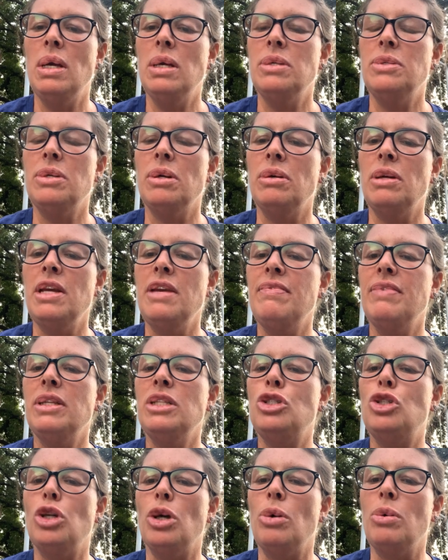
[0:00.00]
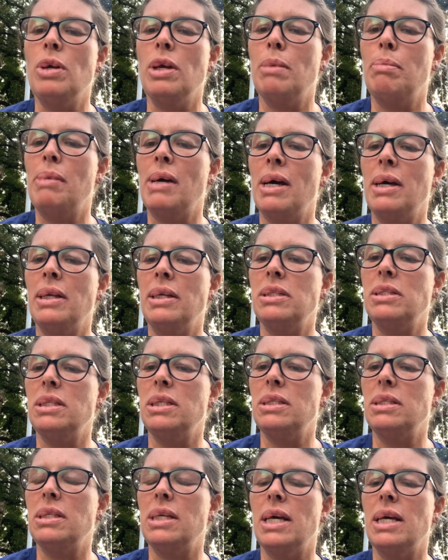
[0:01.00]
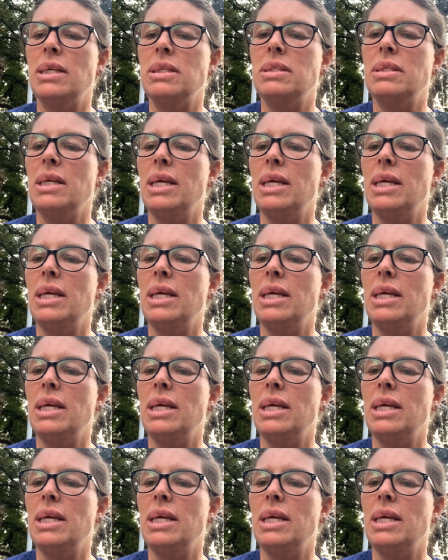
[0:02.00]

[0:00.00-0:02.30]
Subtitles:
"Don't even joke about it," she says.